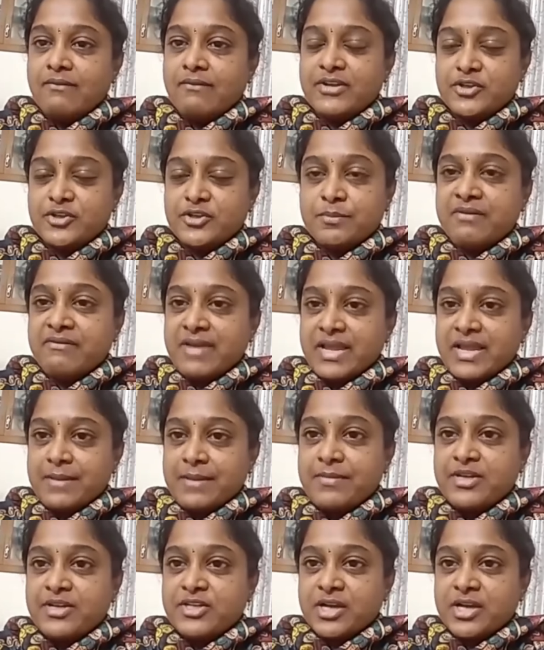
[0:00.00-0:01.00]
we should be
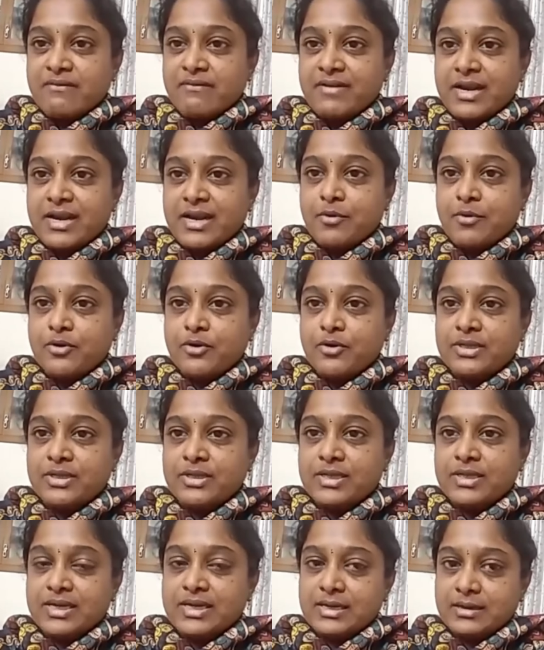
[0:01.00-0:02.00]
very much aware about
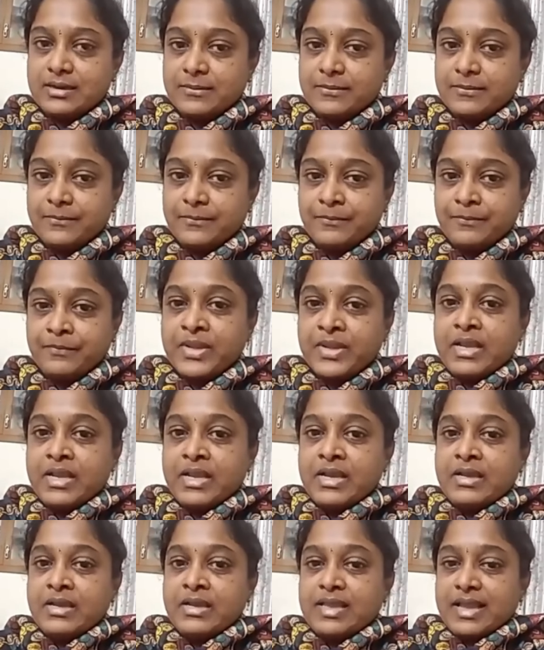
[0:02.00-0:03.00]
that,
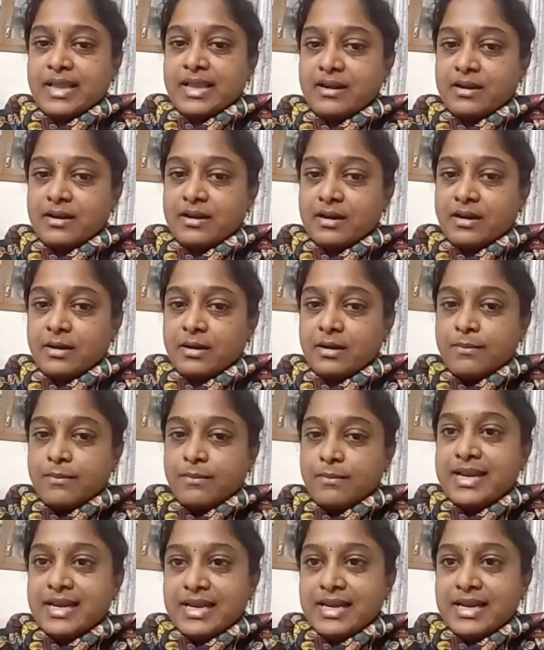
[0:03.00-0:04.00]
their
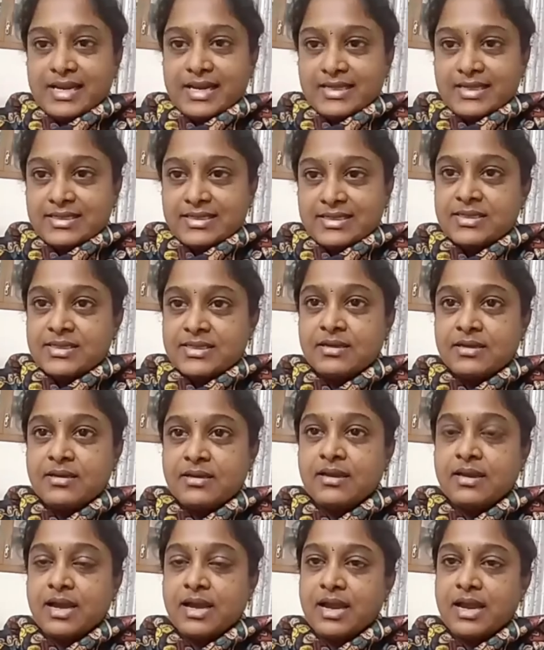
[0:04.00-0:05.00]
medical illnesses,
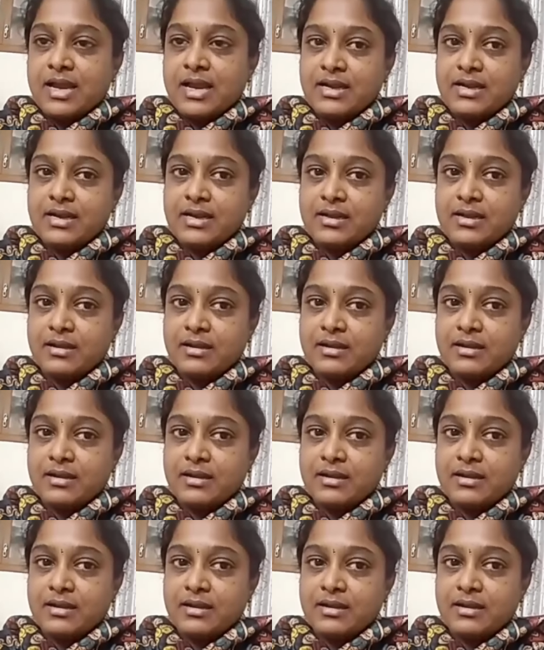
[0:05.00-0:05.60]
and